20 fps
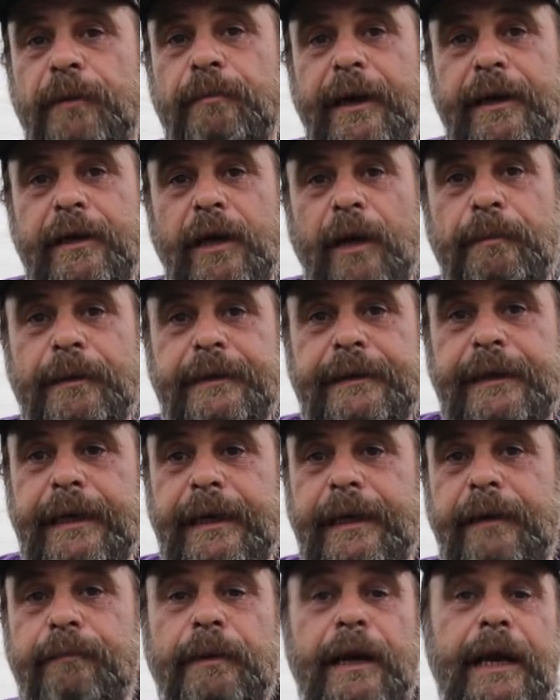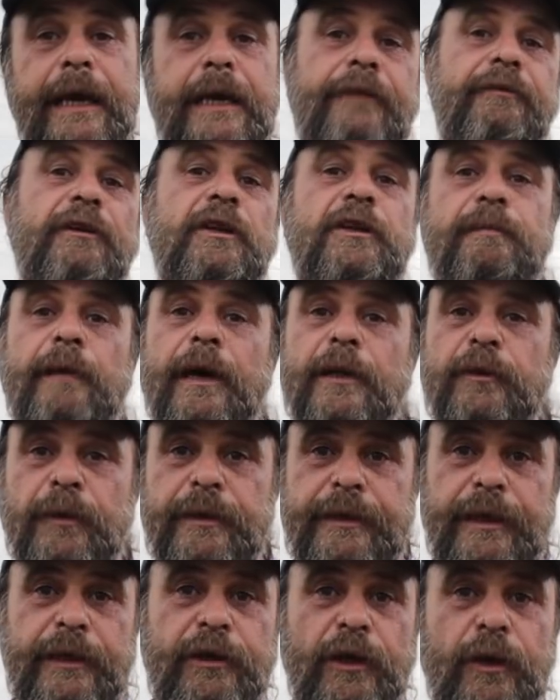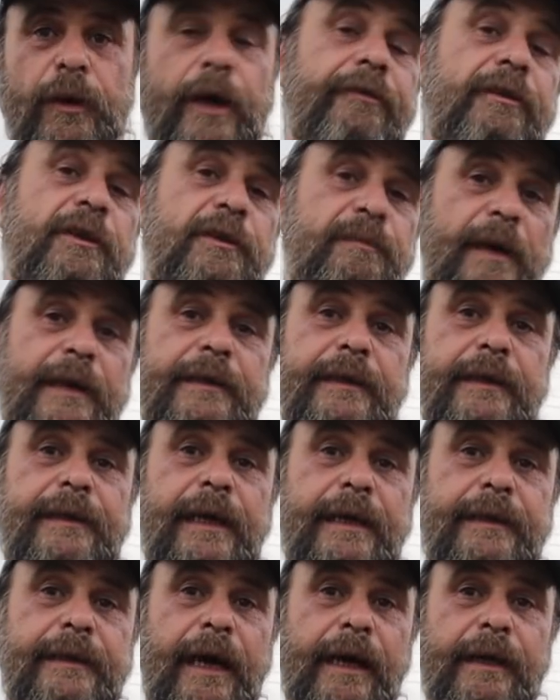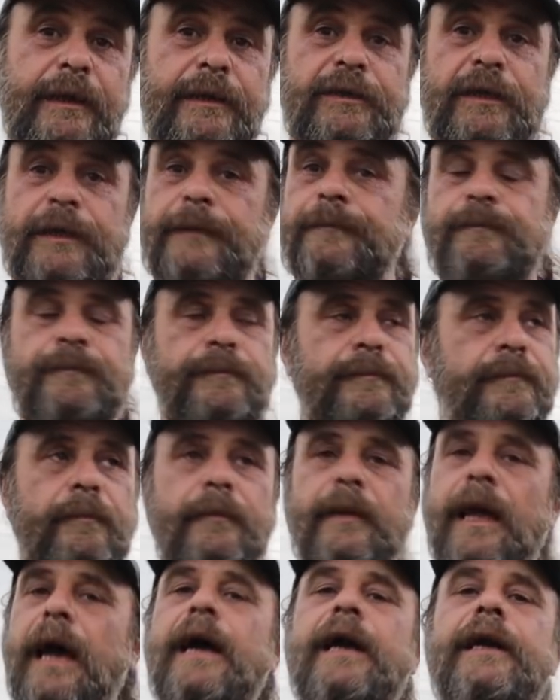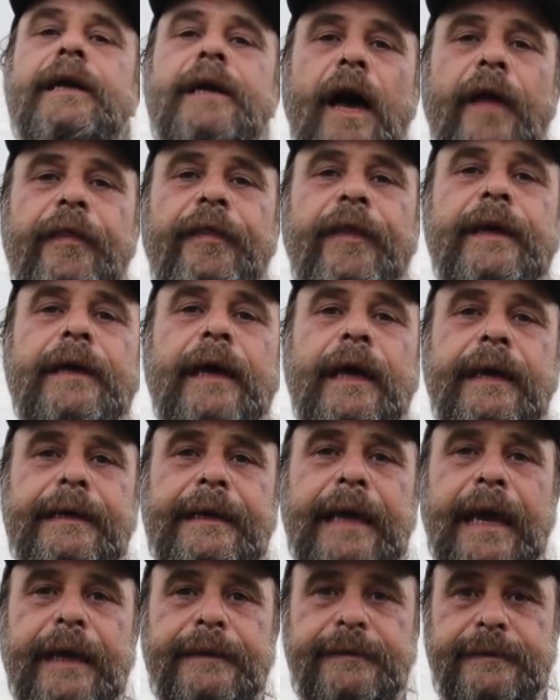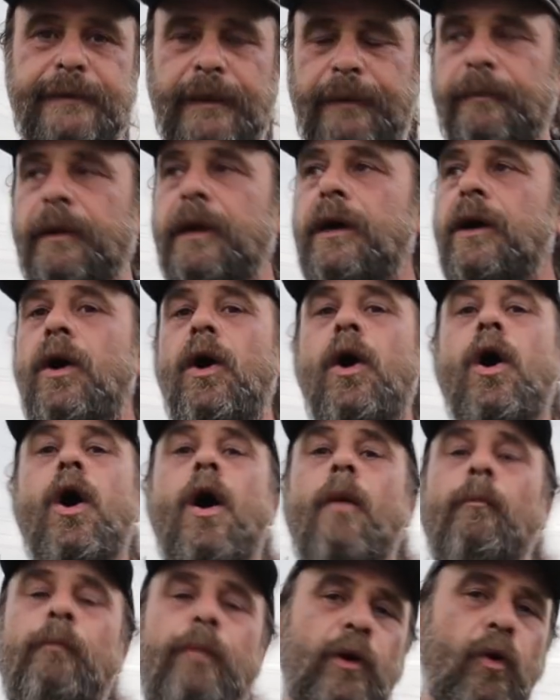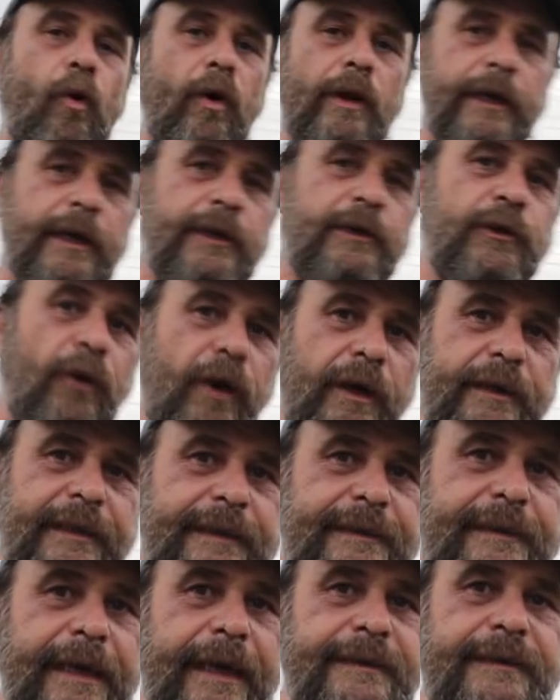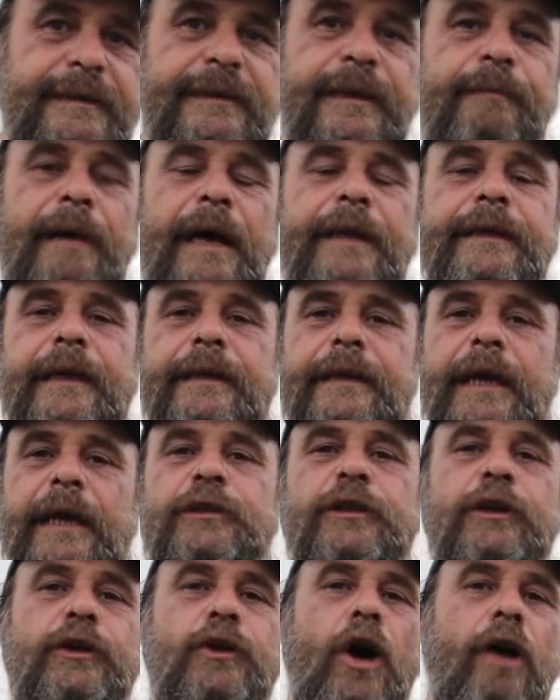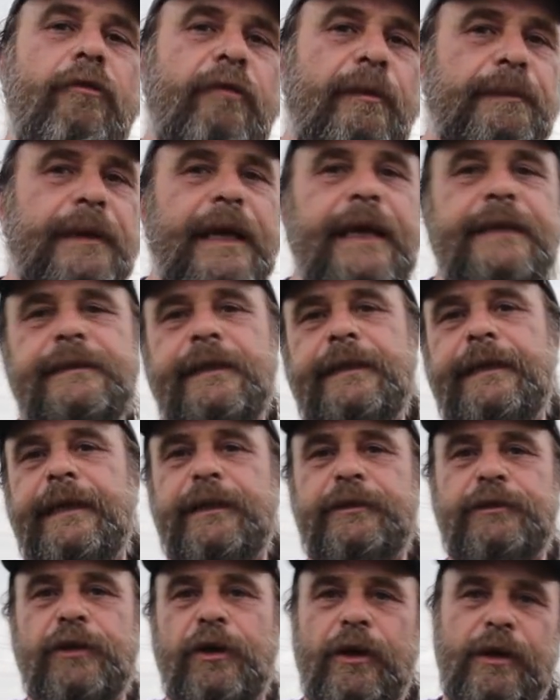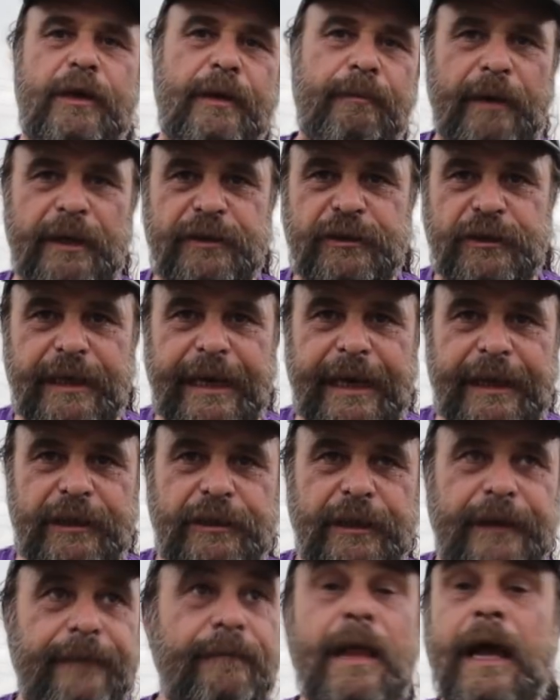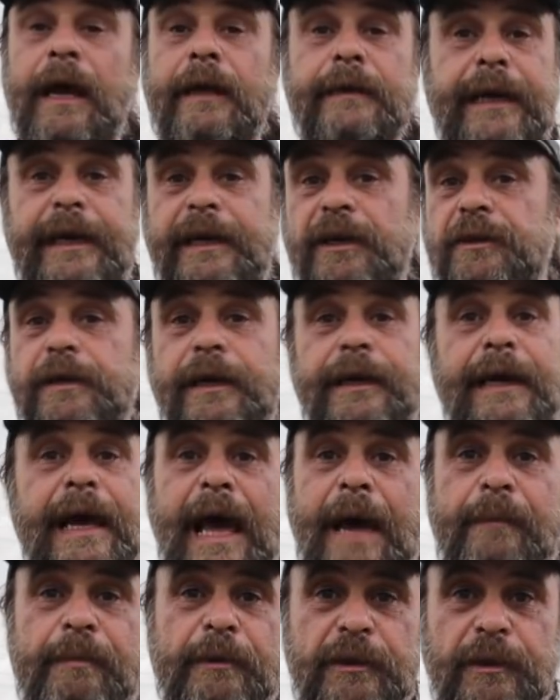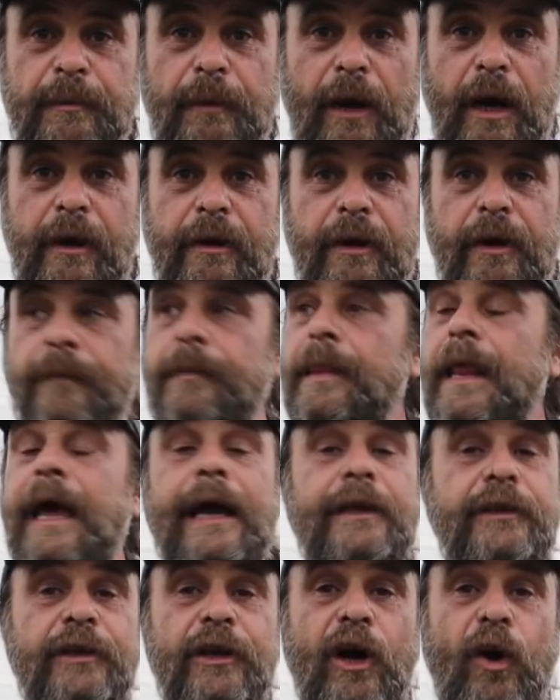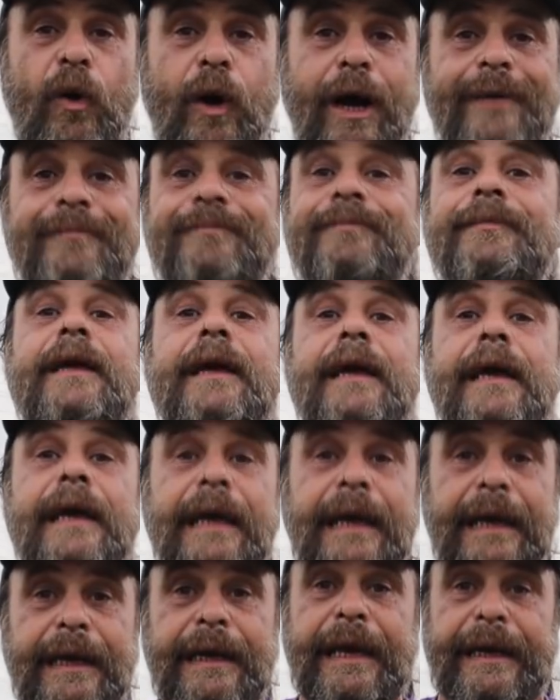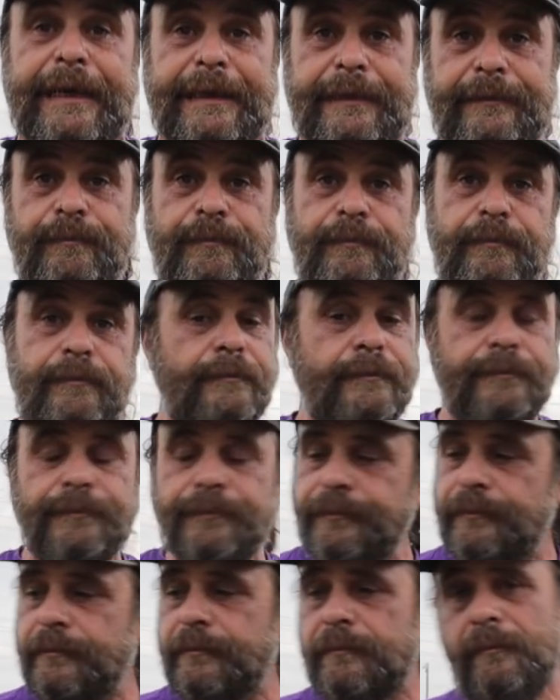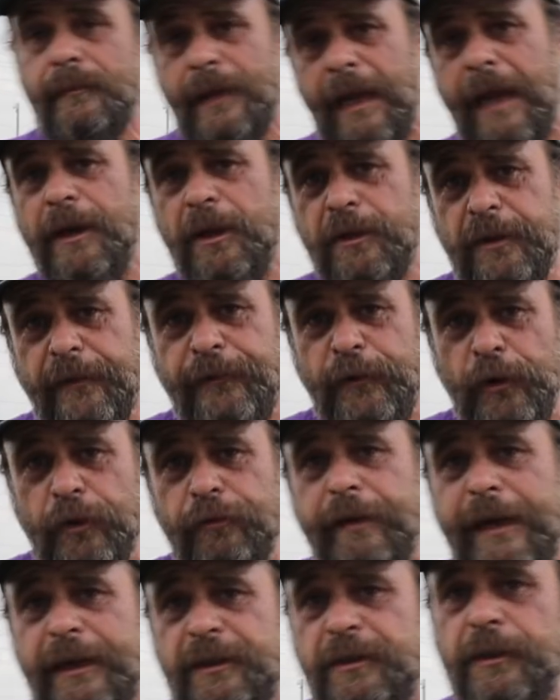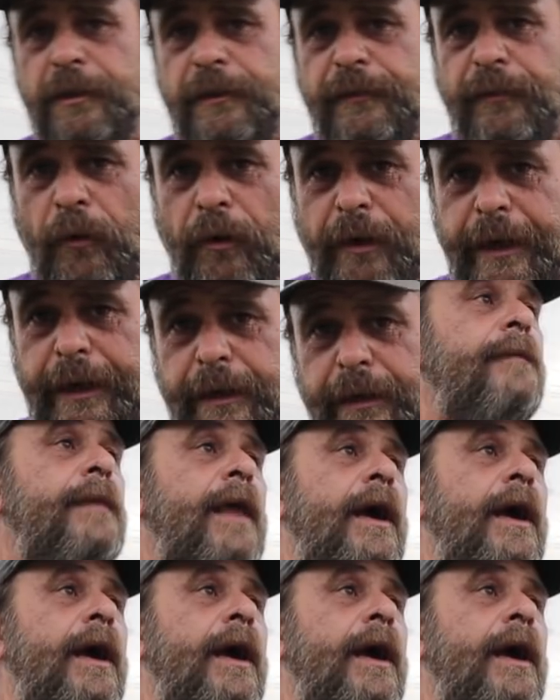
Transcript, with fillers: aren't my cup of tea, but I can respect what they do. I respect the technology. Nothing against them. But all we're going to talk these days is about the electric car replacing the internal combustion engine, like it's going to happen tomorrow. And you know what? It ain't. And there's a few reasons for it.